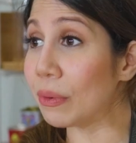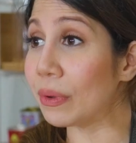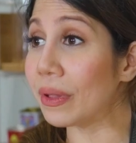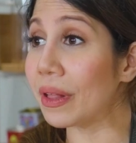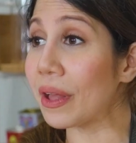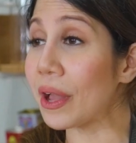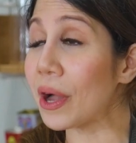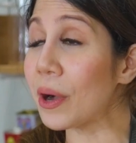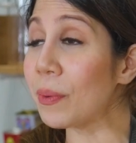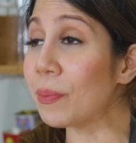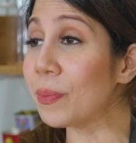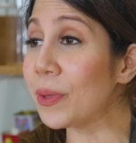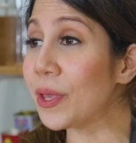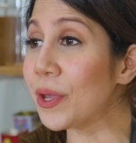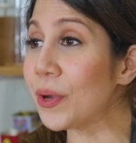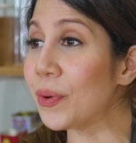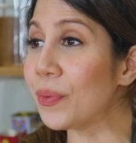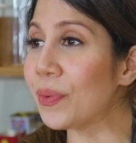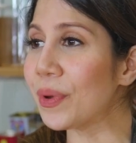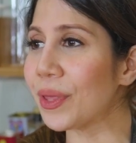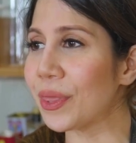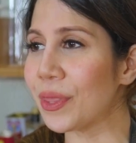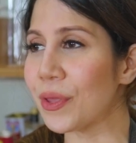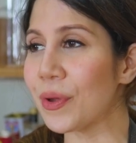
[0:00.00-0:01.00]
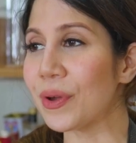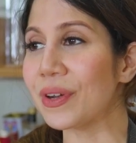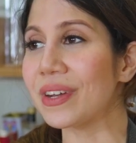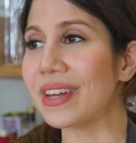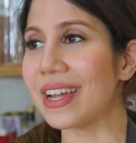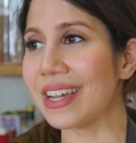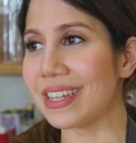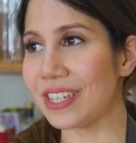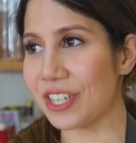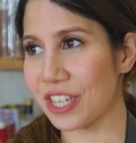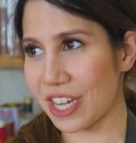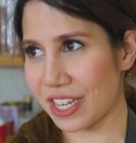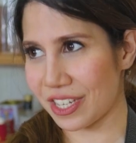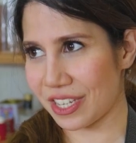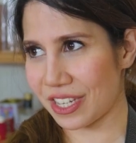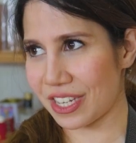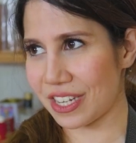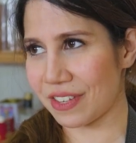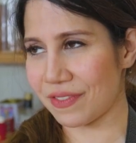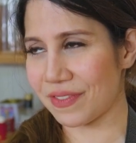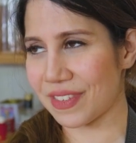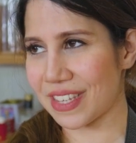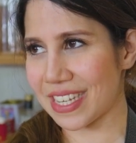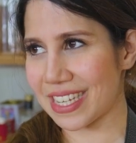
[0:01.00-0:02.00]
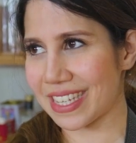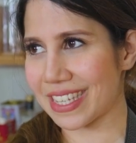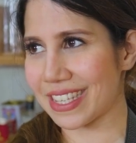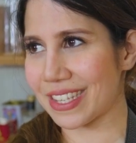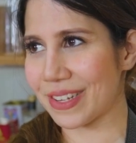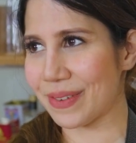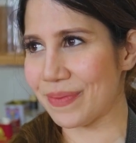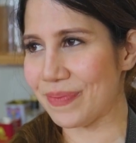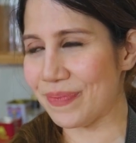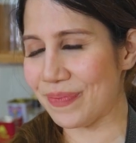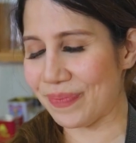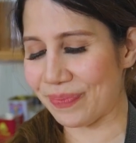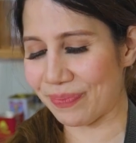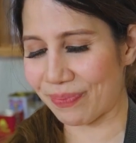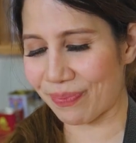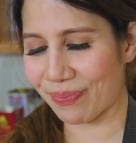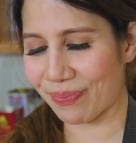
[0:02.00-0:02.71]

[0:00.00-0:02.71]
will help you with your digestive system.